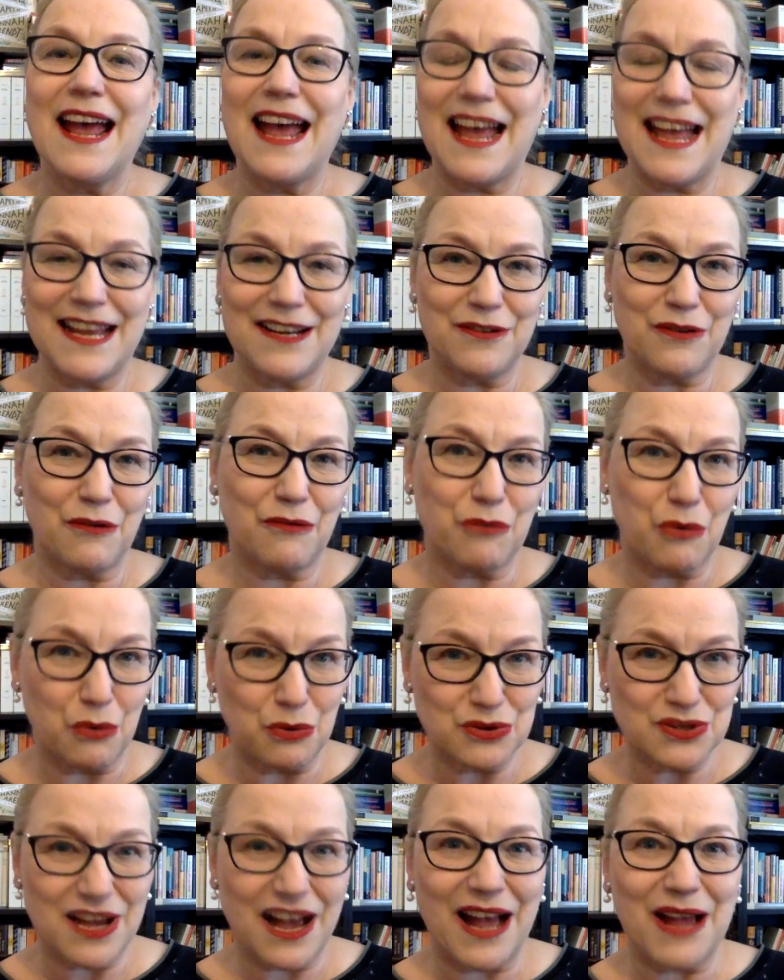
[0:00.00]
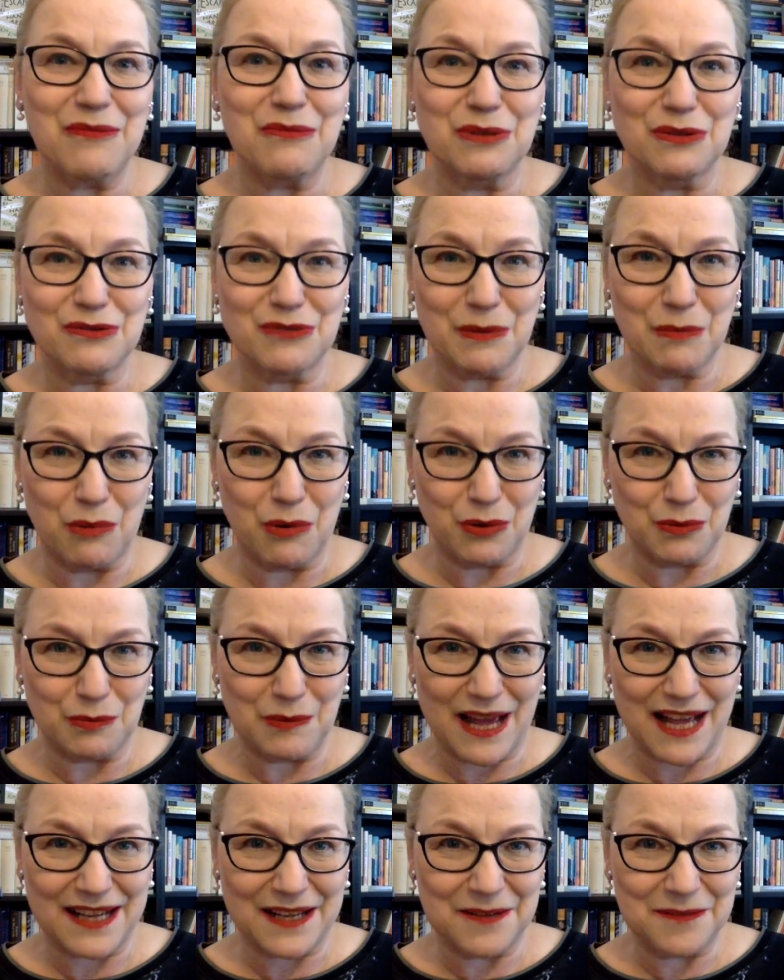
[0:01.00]
And of course, I will report
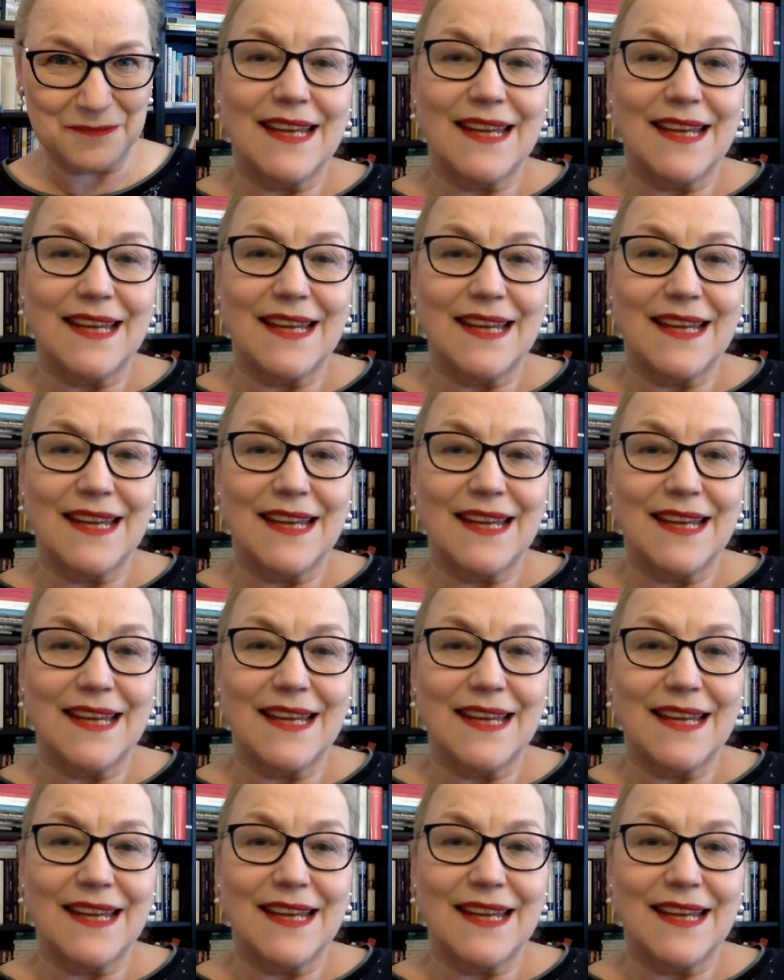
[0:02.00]
back.